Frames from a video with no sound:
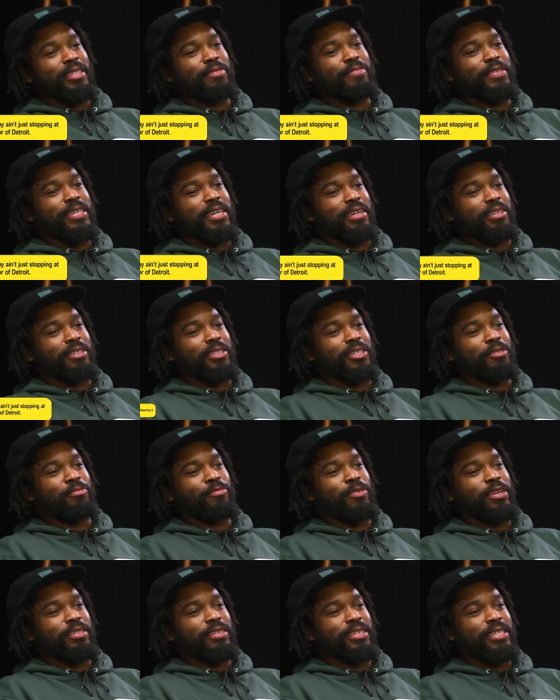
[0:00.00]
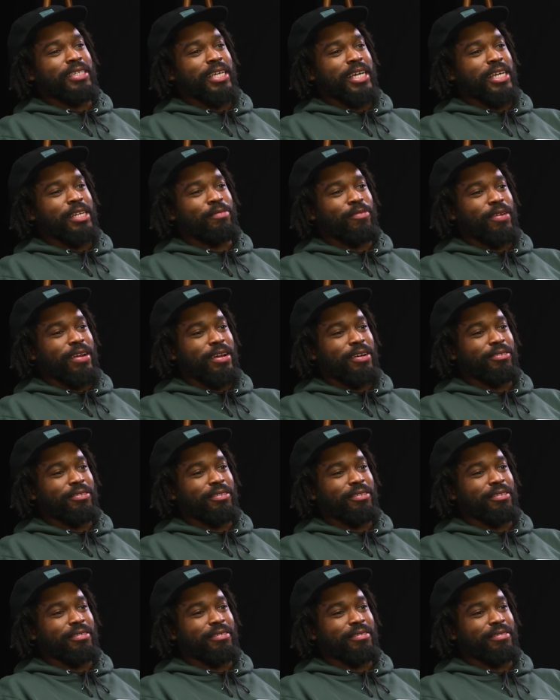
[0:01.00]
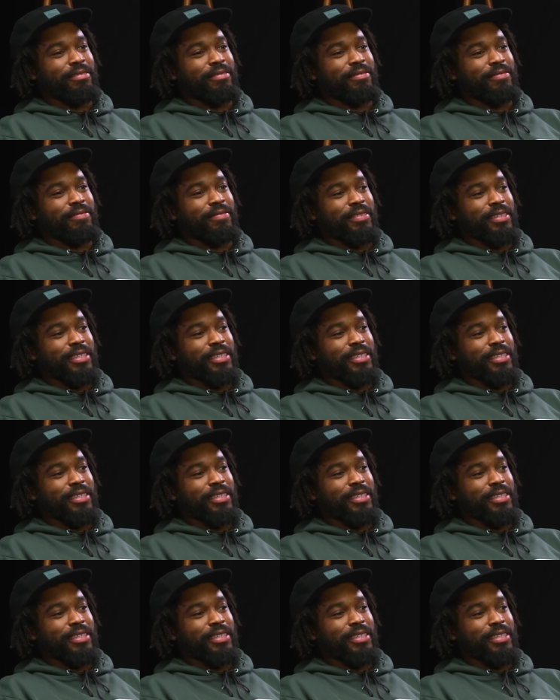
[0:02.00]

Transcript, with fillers: That'd be kind of chill. President Danny Brown. Yeah.